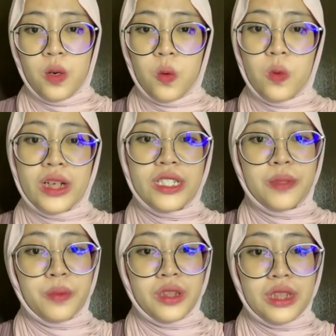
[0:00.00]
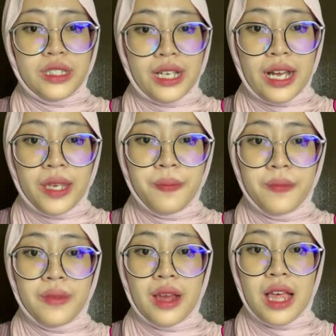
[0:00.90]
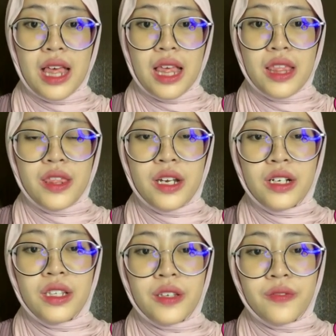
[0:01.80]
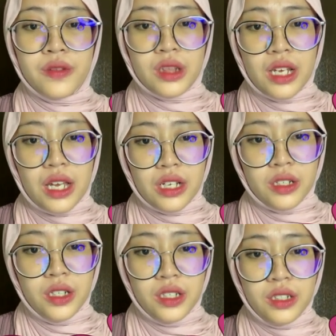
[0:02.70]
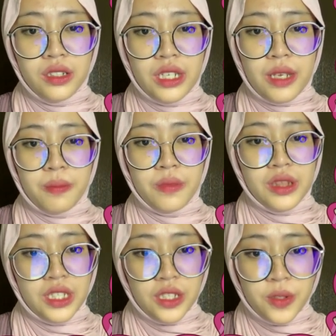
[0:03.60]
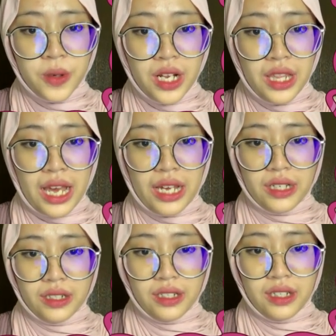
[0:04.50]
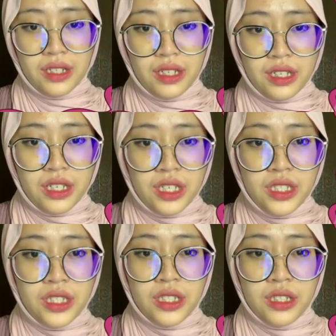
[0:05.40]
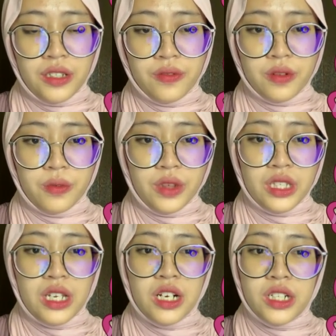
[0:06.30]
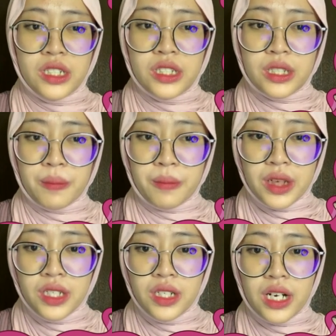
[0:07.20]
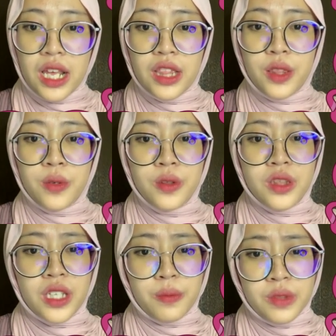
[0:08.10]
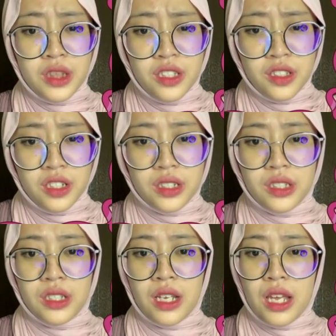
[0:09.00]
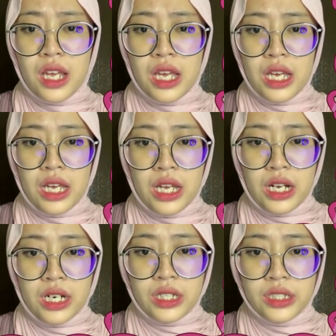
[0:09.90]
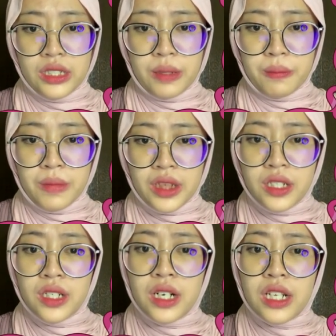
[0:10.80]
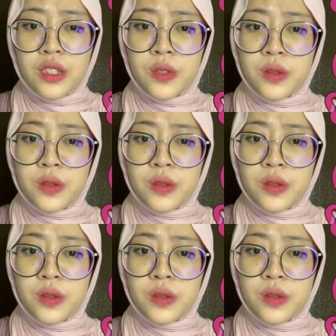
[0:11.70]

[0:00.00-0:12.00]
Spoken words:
Once upon a time, there lived a girl named Cinderella. She lived with her stepmother and two stepsisters. Her stepmother and two